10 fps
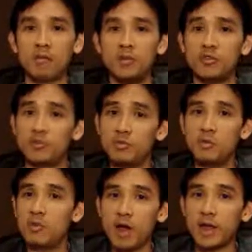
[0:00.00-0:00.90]
you shouldn't
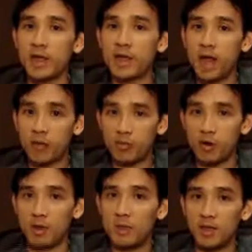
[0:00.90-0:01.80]
be buying a
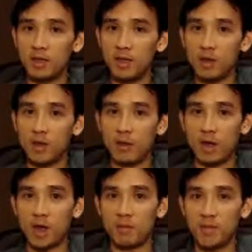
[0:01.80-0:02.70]
property
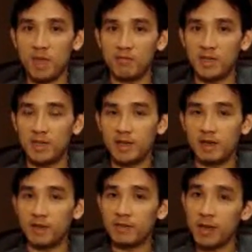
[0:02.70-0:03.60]
every
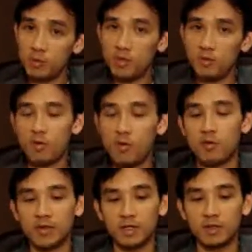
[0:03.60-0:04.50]
year. That would be the
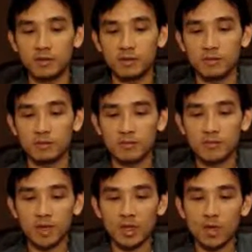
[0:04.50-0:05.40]
wrong thing to do.
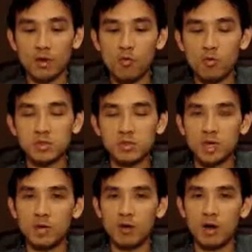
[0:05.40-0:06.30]

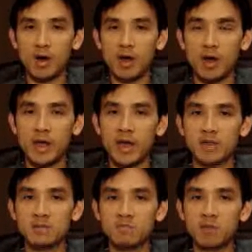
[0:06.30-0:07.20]
Also, I
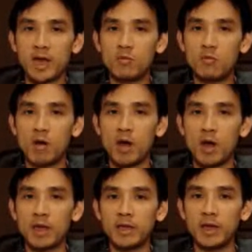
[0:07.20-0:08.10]
explain
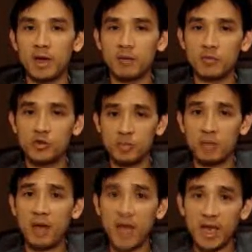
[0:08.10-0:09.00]
why you should
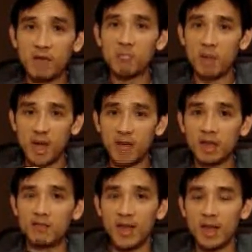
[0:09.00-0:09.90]
be paying
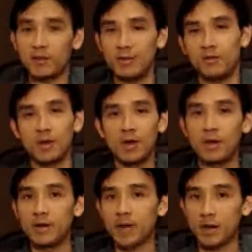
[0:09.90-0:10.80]
market value.
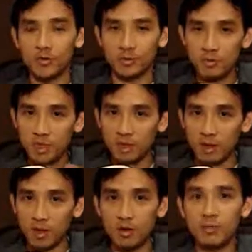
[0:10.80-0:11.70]
No, you shouldn't be
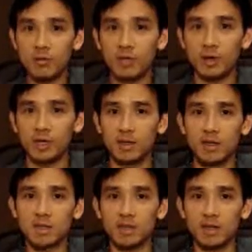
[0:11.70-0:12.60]
lowballing
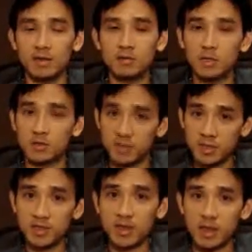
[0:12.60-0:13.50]
sellers, because
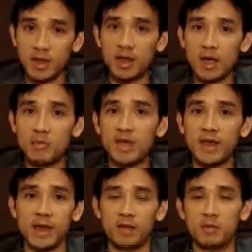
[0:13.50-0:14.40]
this can end up being
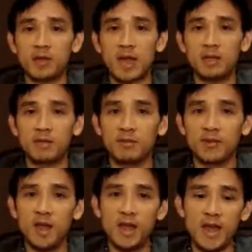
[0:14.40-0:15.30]
counterproductive,
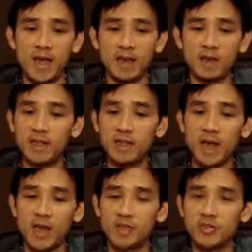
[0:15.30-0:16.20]
and in any
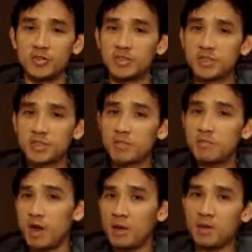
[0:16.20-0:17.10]
case you still
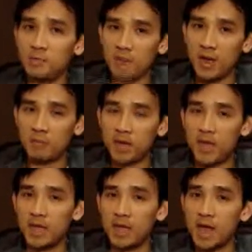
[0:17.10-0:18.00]
might be
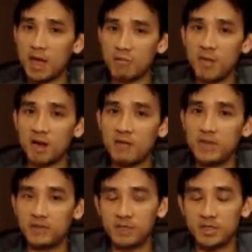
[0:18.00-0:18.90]
paying above
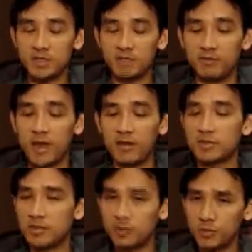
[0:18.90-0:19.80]
intrinsic value,
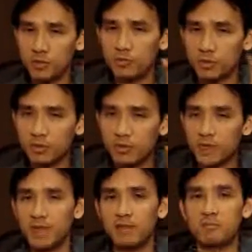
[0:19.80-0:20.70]
so you're not
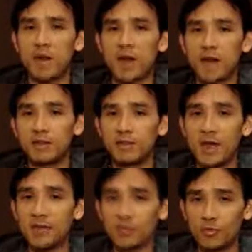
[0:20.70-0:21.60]
getting the bargain
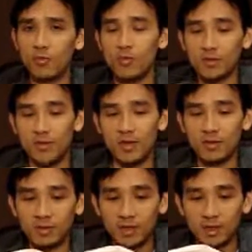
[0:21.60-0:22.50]
that you thought that
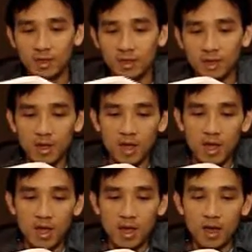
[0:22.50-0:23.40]
you did.
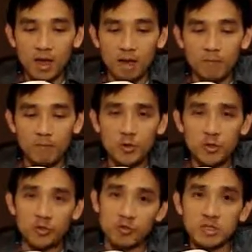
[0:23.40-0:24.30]

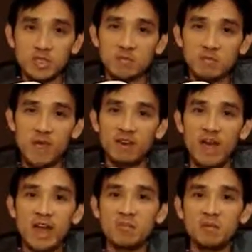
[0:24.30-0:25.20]
You should also spend
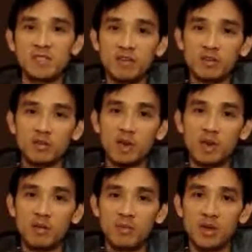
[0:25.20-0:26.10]
80% of your
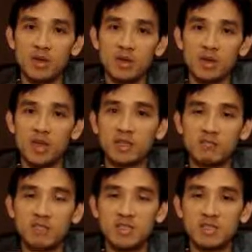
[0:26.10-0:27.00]
time
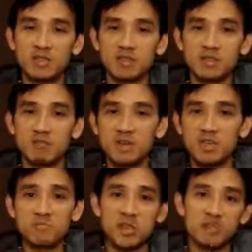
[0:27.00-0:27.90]
conducting research.
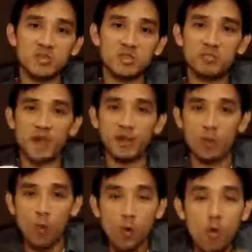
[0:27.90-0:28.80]
Most people spend
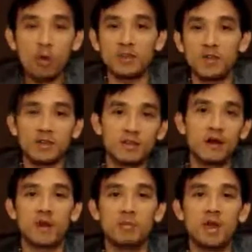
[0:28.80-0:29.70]
all of their
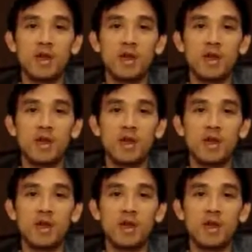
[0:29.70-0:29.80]
time